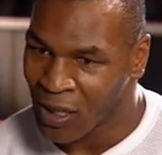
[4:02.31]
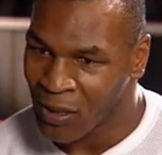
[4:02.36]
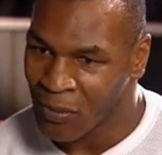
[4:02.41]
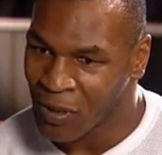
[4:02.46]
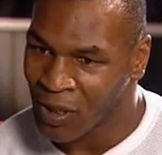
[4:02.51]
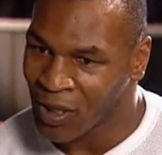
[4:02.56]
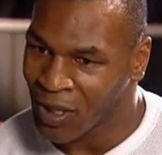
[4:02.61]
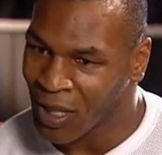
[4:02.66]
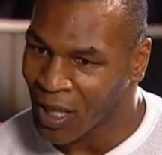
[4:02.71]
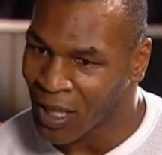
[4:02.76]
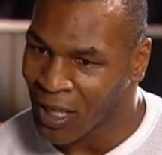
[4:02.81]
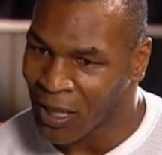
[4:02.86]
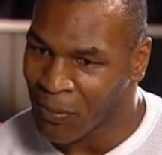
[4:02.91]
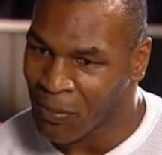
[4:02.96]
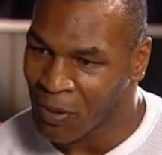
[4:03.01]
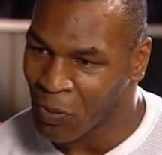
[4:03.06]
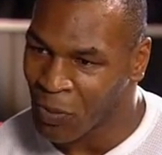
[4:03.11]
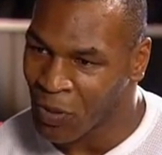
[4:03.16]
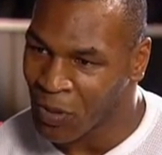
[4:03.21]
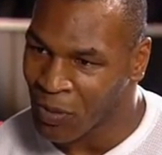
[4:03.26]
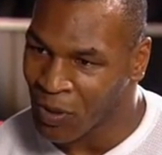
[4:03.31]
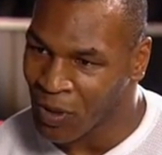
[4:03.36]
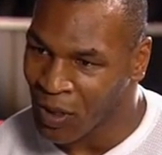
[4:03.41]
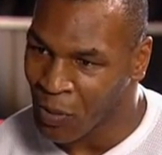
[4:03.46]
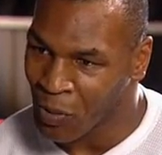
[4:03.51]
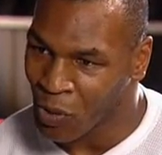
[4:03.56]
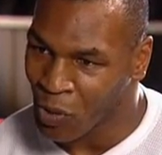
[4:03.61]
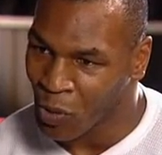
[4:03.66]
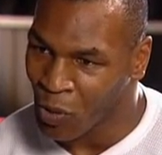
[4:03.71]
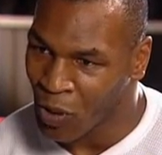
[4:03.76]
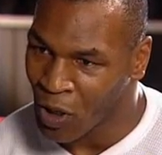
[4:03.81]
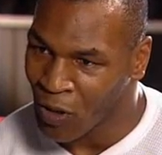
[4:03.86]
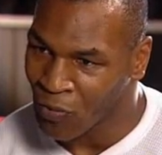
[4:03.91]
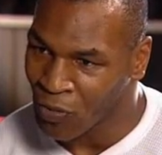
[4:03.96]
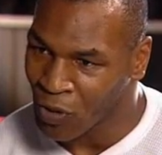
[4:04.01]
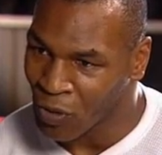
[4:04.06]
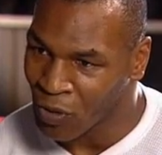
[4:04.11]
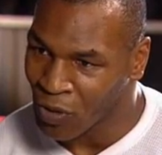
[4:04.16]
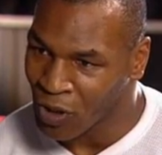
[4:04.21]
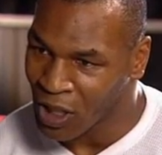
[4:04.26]
It's like I've been with him since I was
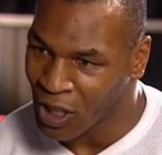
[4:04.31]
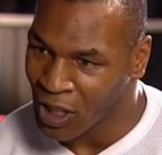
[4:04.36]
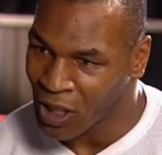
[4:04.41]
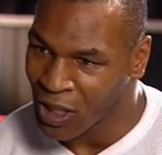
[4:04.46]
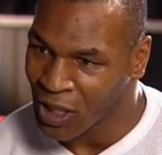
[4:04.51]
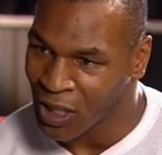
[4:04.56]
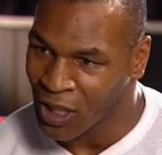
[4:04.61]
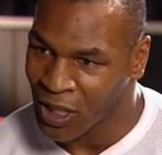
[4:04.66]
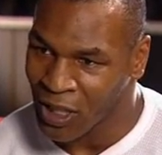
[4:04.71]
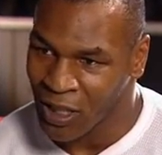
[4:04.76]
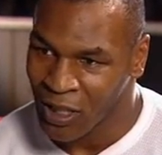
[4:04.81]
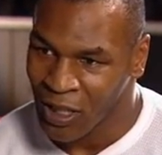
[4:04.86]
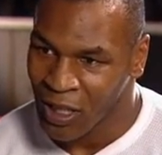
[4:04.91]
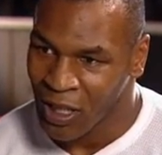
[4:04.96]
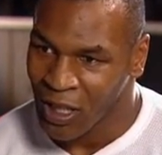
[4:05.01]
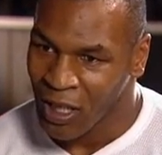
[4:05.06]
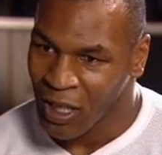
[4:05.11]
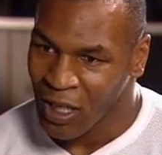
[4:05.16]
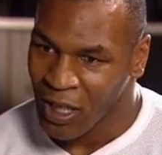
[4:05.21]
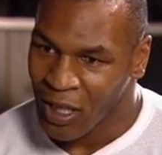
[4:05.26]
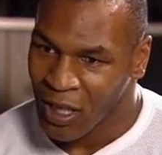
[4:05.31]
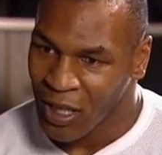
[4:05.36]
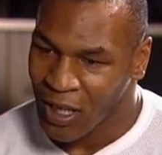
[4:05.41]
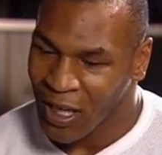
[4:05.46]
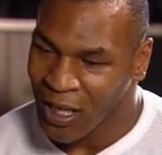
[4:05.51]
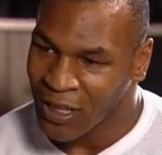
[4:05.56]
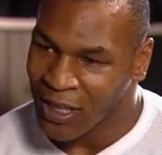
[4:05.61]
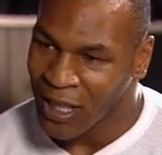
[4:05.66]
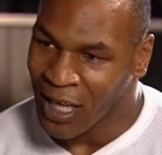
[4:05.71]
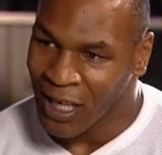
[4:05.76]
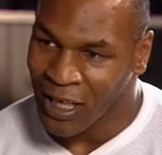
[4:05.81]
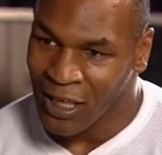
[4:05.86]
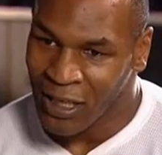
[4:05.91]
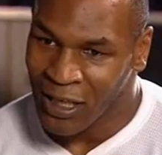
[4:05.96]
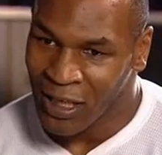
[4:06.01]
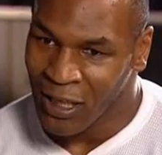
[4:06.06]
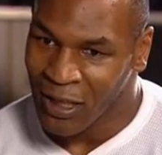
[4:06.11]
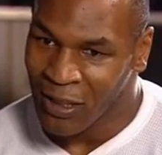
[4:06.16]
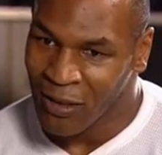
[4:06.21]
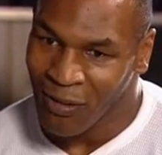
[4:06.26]
12, 13, and I
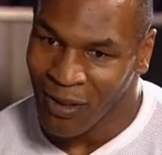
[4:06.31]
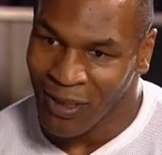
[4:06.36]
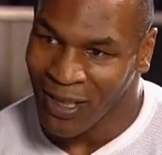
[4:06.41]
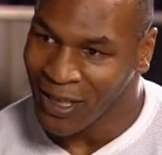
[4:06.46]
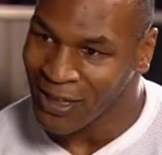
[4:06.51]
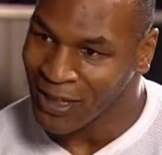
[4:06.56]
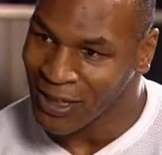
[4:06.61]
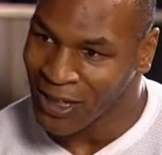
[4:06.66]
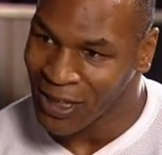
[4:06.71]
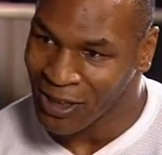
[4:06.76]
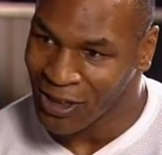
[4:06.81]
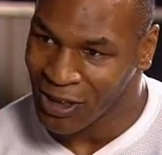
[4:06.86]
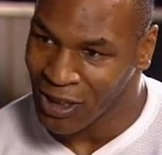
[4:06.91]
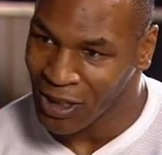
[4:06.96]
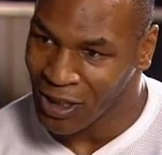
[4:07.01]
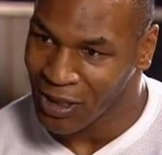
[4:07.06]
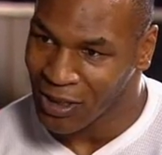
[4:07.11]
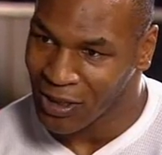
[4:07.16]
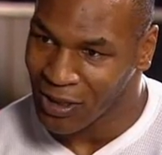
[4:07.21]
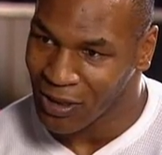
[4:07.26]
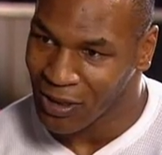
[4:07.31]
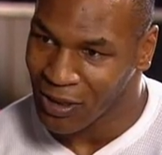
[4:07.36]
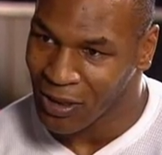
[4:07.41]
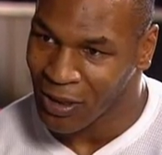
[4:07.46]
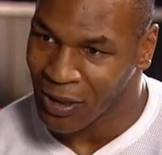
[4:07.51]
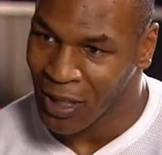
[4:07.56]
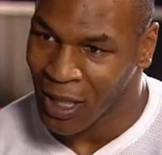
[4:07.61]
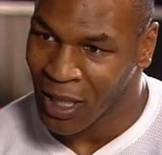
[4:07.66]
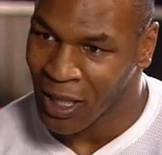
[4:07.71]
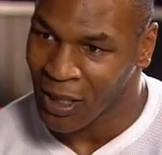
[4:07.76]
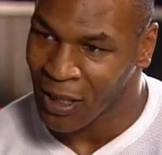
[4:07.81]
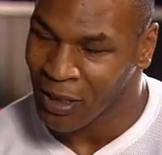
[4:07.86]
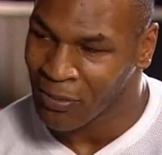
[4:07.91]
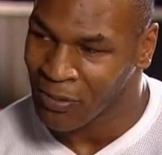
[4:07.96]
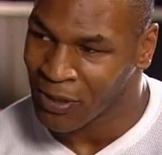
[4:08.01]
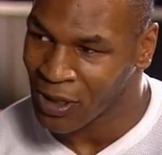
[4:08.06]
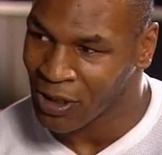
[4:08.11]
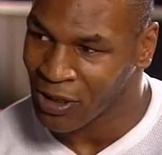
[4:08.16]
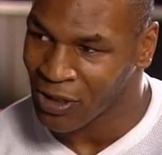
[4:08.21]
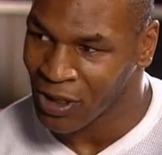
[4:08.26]
died in that's like 6 years.
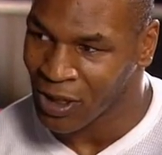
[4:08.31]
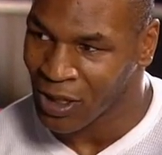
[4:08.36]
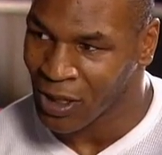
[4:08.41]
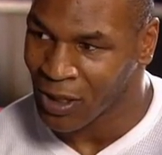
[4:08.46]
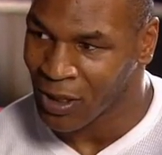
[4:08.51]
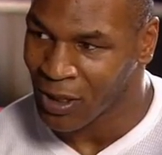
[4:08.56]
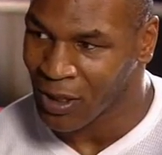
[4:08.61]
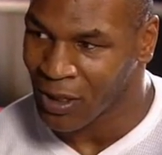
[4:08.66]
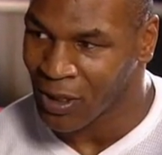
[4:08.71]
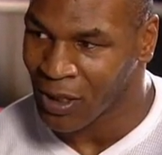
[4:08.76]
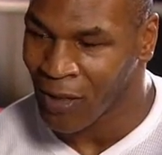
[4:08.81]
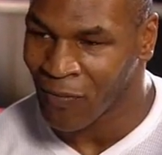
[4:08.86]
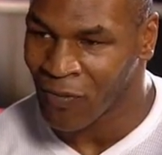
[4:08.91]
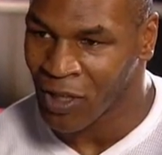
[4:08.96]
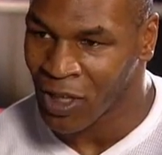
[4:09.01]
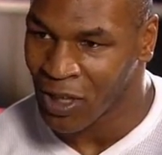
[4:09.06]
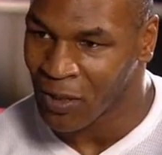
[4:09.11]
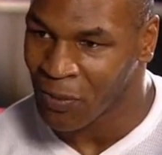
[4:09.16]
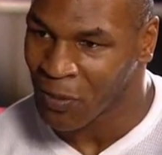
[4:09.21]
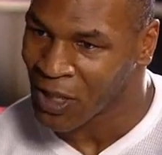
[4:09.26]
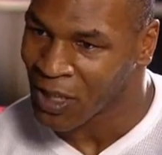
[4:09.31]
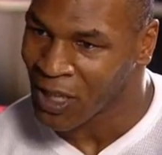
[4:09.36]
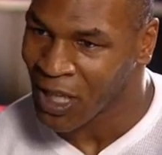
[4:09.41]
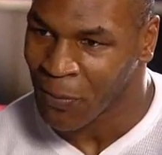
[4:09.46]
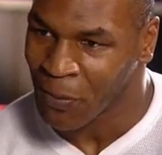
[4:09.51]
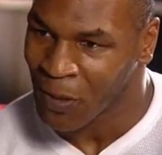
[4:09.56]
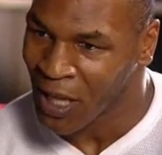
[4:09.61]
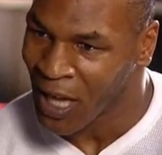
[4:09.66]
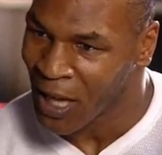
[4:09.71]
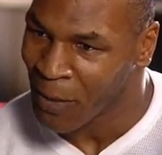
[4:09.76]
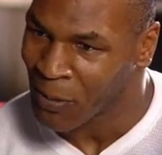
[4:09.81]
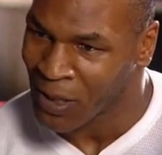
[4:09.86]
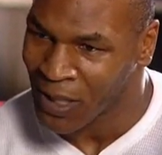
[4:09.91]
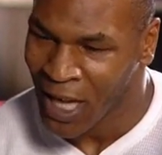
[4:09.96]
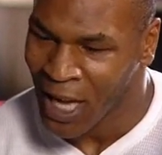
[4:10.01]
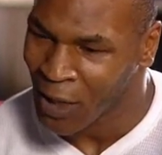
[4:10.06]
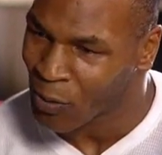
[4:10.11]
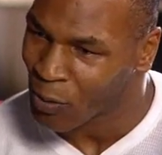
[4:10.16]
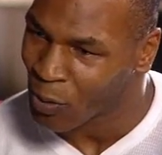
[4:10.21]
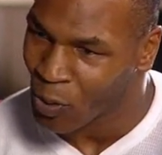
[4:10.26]
Not 6 years, 7 years, but he
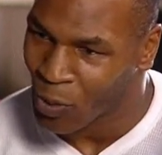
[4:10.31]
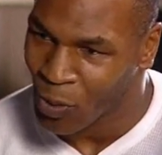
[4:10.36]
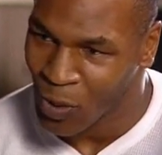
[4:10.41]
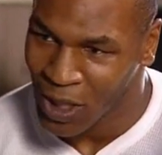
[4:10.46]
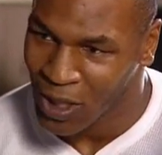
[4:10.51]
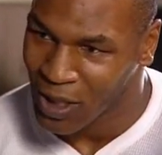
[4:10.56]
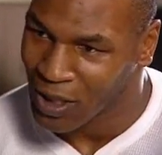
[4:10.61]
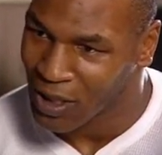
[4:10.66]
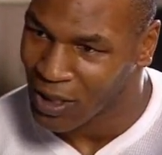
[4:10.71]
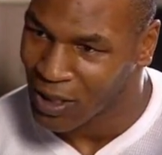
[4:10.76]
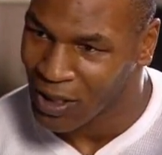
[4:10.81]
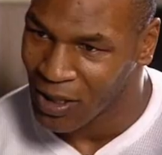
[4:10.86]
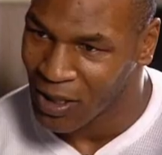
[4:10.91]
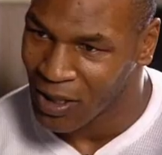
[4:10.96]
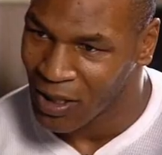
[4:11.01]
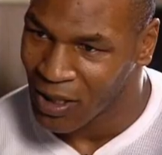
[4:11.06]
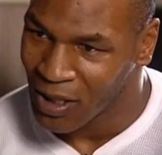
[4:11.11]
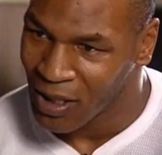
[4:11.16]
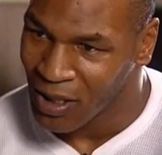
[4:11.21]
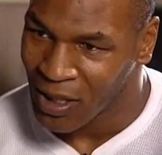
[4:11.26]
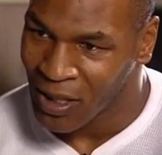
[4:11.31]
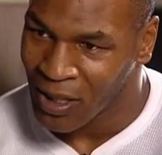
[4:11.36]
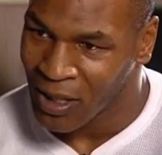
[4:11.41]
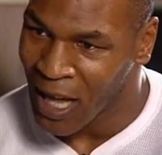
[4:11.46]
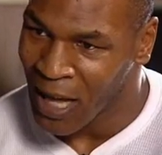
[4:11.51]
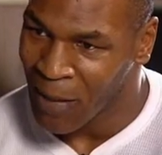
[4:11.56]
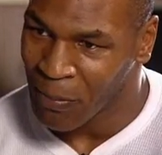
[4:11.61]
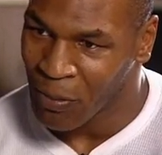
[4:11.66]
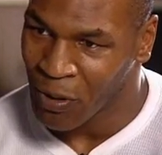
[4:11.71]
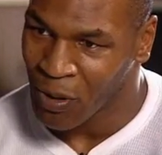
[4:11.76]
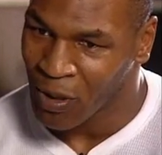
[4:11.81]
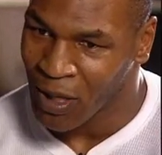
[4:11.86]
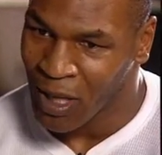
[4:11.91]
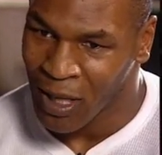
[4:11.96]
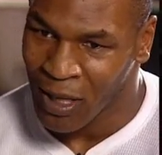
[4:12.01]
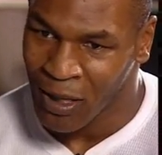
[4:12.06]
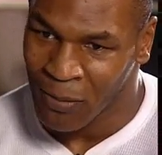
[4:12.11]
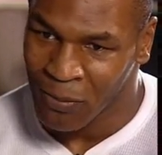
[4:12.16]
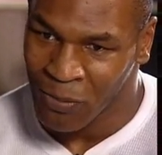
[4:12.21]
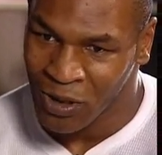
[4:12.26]
died so quick. It
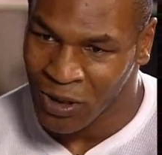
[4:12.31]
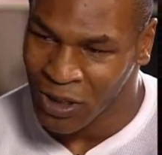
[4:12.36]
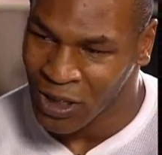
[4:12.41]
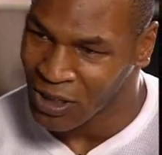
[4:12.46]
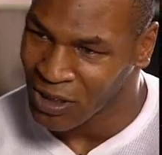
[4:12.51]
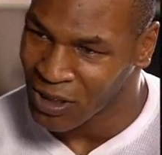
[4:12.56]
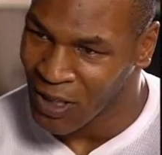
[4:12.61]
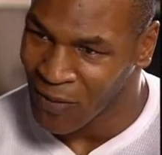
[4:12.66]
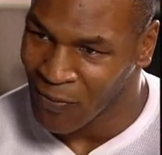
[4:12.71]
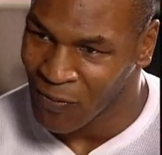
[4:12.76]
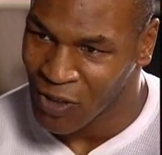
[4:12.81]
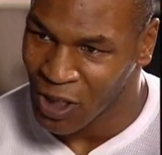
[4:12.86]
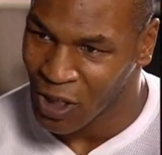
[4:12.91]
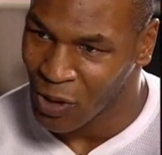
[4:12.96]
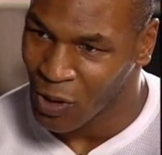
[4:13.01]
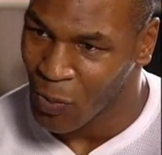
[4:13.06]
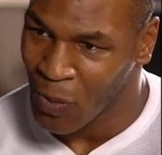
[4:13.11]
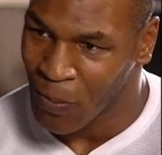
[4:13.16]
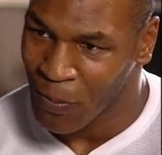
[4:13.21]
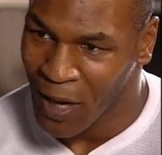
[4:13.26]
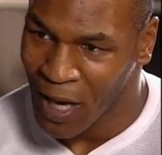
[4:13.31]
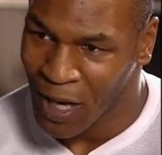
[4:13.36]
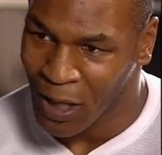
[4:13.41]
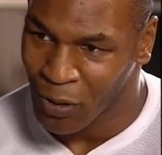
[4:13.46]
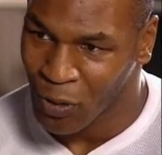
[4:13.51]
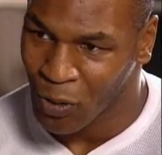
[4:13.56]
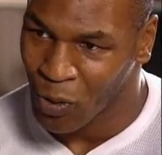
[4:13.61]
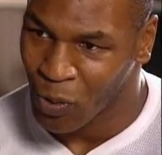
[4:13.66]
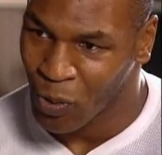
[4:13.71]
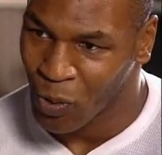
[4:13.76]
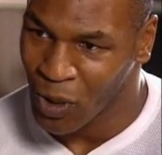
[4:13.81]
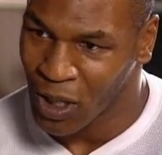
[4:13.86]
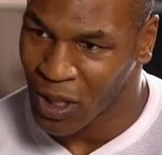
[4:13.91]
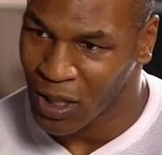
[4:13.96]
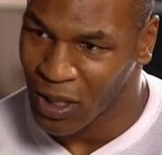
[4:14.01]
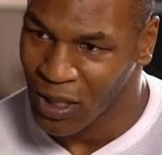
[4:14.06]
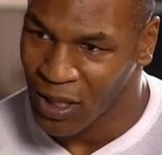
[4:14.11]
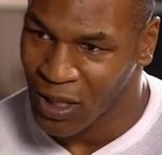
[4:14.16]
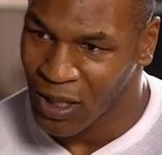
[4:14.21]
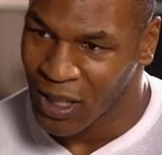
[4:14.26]
happened. The 6, 7 years that went by so
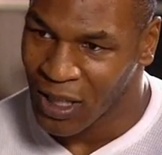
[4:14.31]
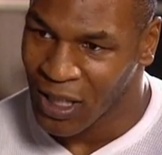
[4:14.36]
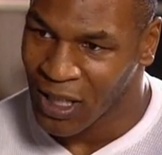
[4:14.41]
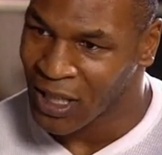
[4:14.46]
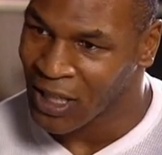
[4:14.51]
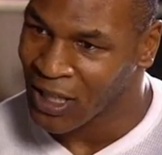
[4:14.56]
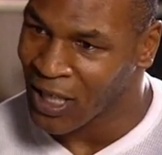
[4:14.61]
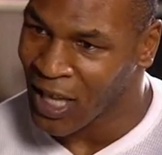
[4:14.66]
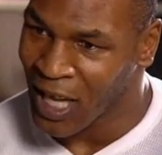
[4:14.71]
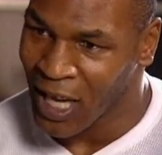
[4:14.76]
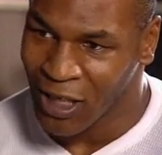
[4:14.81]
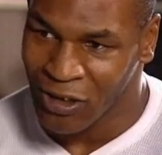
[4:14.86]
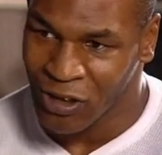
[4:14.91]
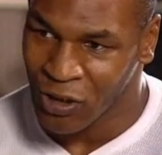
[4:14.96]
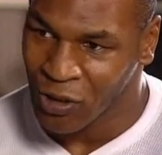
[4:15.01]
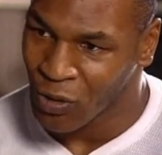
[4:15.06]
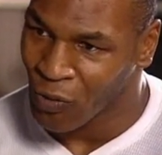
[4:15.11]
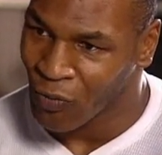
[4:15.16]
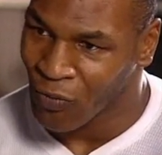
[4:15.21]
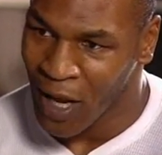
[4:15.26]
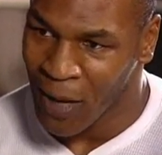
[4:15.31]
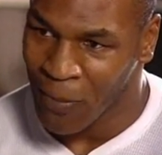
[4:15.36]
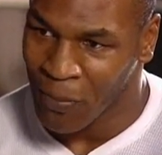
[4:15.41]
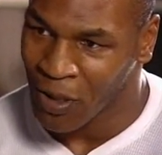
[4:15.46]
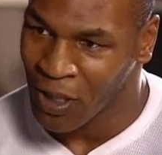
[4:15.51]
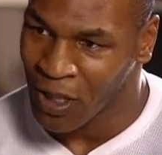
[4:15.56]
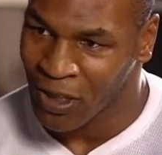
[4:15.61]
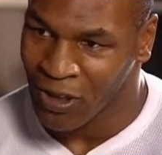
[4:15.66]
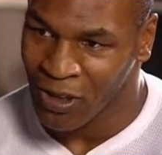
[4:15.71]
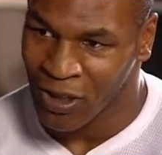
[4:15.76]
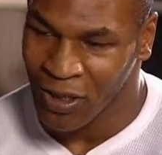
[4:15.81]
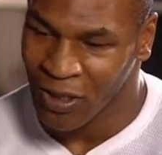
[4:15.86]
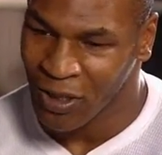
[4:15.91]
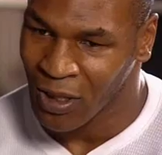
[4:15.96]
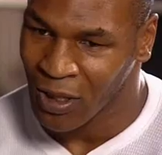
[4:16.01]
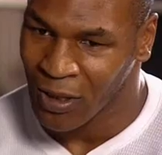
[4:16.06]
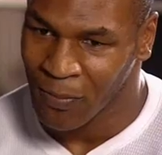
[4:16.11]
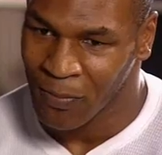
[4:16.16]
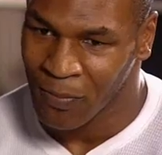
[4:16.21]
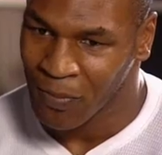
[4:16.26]
quick, and he died just so rapidly.